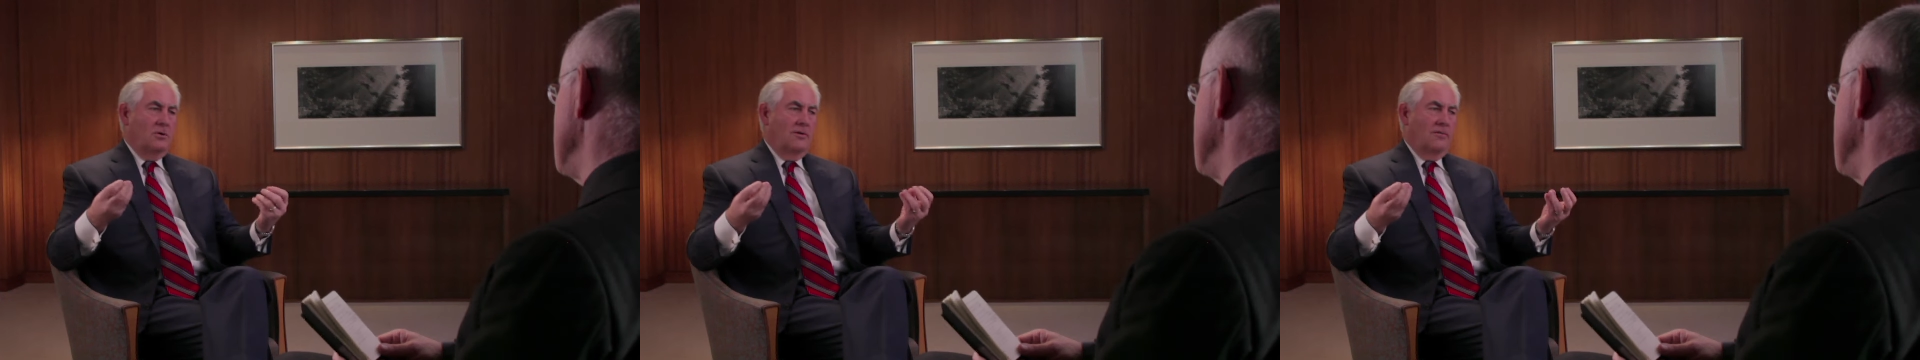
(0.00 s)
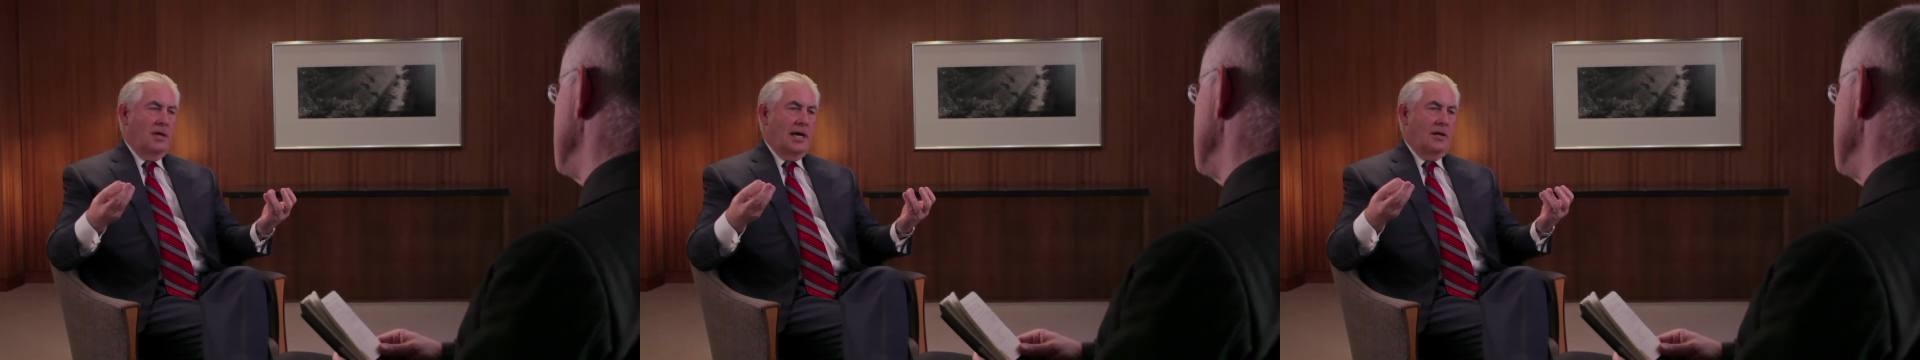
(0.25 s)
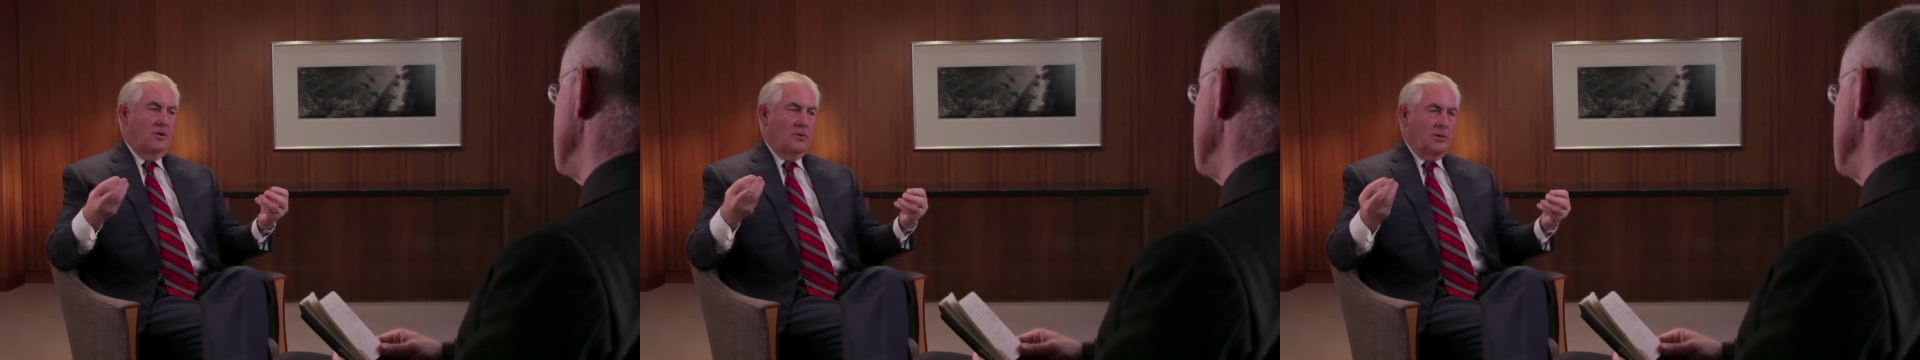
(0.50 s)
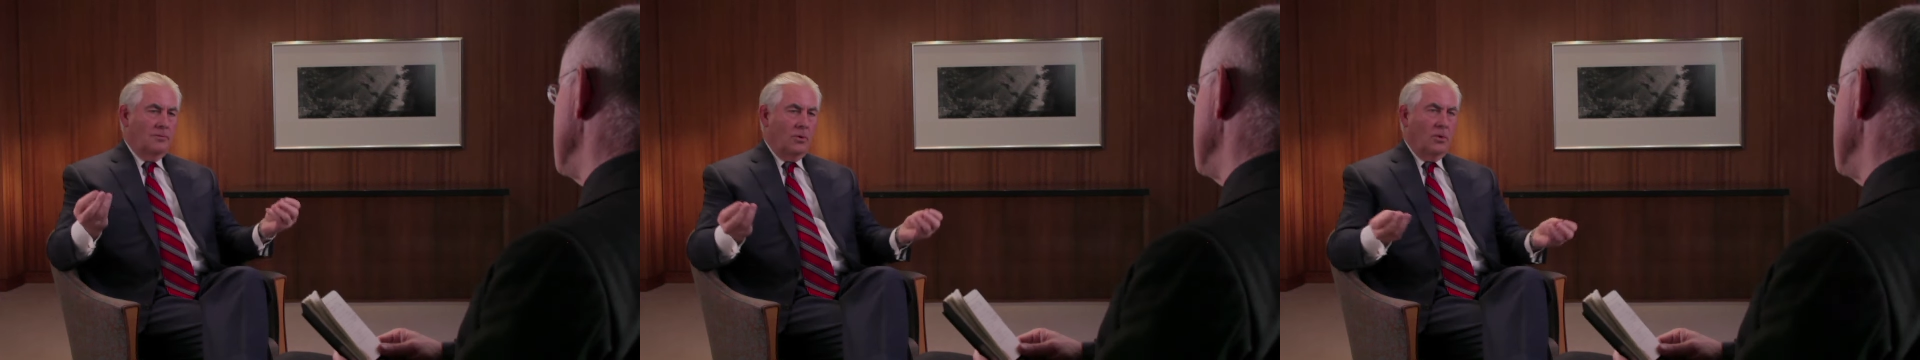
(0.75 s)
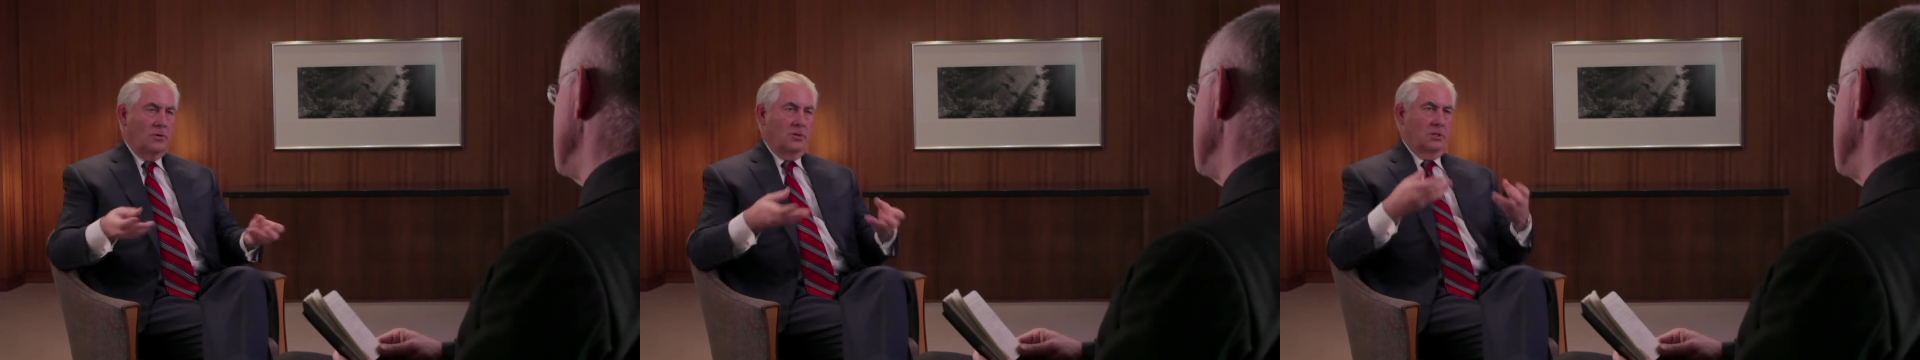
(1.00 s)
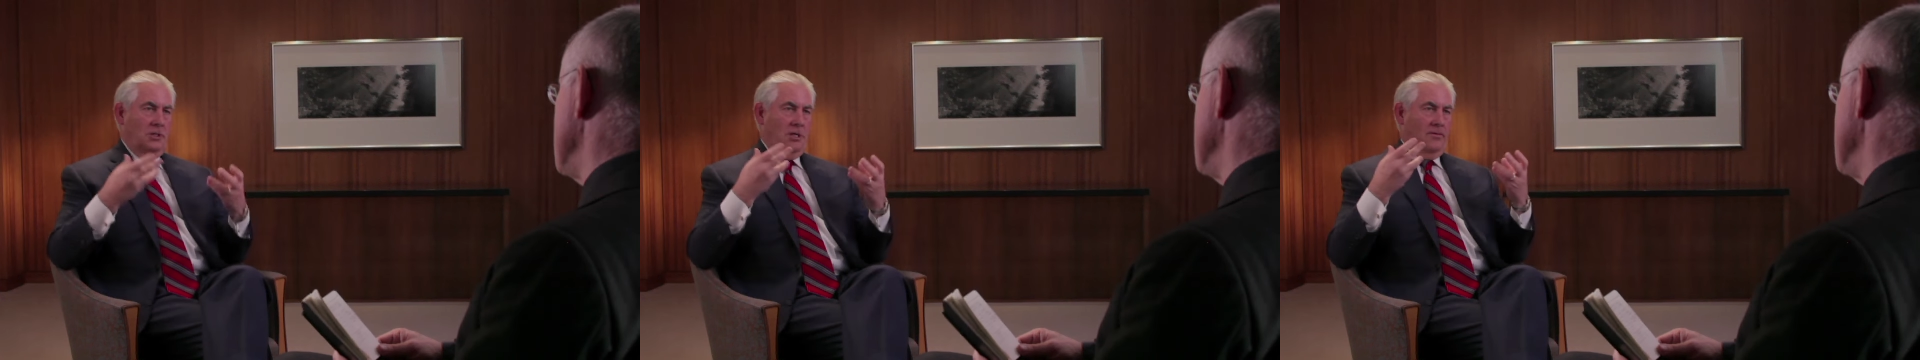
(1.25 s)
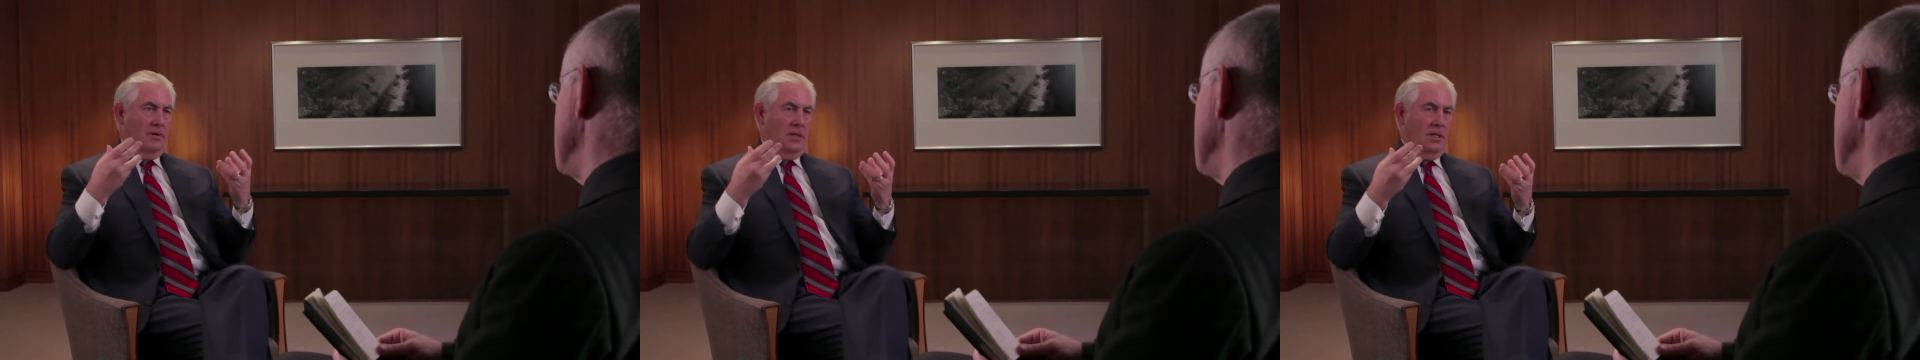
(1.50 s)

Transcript: of that or the importance of it